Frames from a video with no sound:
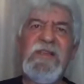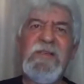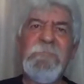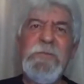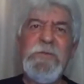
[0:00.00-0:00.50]

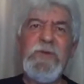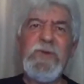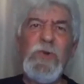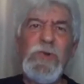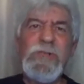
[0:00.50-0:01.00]
People don't
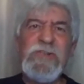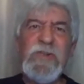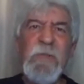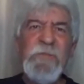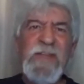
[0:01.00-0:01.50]
look at
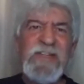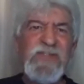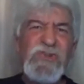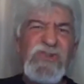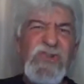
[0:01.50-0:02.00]

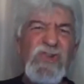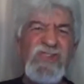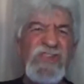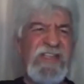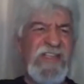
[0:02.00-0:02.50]
your church
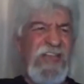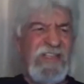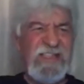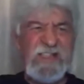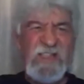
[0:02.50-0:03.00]
as
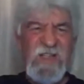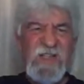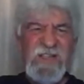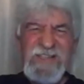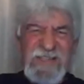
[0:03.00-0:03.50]

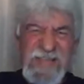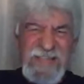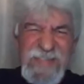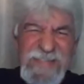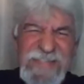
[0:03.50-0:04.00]

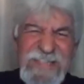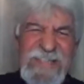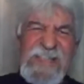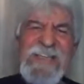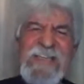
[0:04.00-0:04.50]
this
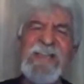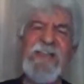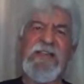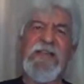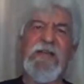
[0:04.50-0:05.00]
thing,
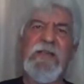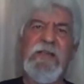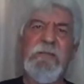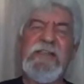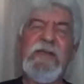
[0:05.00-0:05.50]

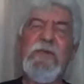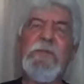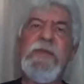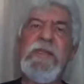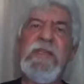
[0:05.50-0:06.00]
but there will
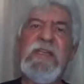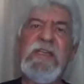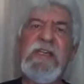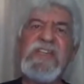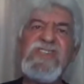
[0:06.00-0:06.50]
be
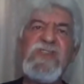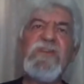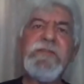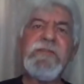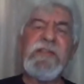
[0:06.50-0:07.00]
a
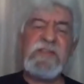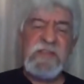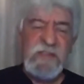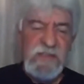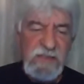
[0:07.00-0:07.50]
softness
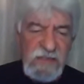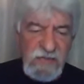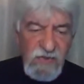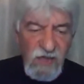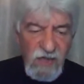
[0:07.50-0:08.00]
in
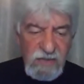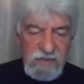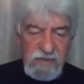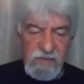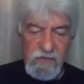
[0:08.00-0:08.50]
the heart
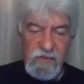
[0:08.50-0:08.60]
thereof.